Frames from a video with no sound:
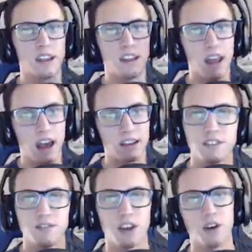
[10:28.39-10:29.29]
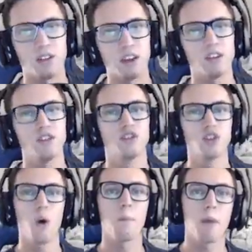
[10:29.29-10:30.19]
next video. Thank you
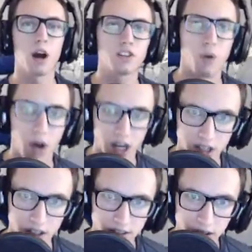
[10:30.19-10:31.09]
so much for watching. See